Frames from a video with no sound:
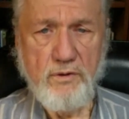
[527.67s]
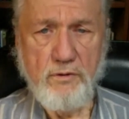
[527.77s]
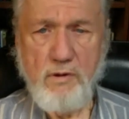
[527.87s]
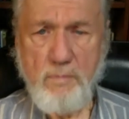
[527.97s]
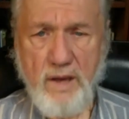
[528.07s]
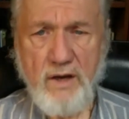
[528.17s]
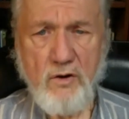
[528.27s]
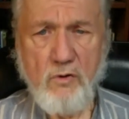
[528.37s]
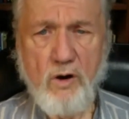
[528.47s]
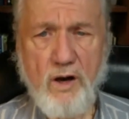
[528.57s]
to
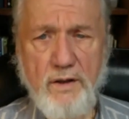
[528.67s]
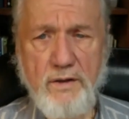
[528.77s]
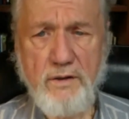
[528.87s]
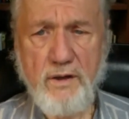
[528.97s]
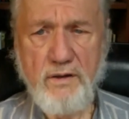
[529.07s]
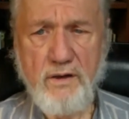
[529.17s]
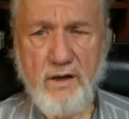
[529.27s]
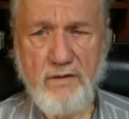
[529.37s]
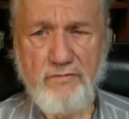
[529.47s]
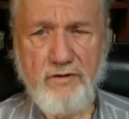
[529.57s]
remain quiet and
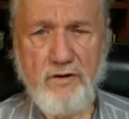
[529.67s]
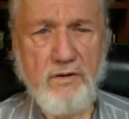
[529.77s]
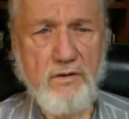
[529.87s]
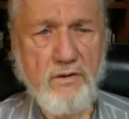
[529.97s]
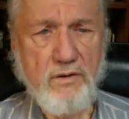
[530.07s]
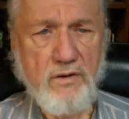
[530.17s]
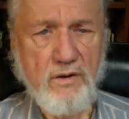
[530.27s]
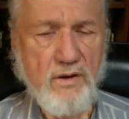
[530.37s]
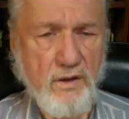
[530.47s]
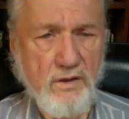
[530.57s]
confident
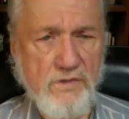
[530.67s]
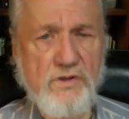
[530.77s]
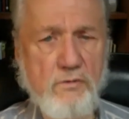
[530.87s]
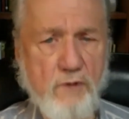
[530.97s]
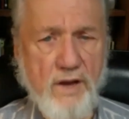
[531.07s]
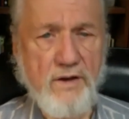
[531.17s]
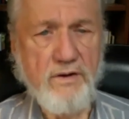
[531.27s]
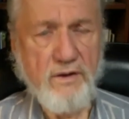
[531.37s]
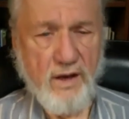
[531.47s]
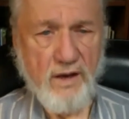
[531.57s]
is the
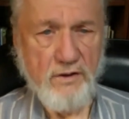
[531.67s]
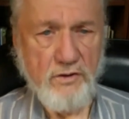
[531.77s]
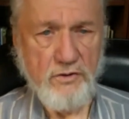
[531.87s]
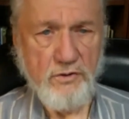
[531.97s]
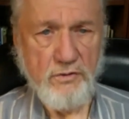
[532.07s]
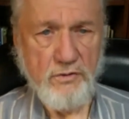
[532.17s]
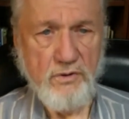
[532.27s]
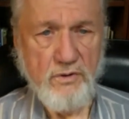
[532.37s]
right attitude.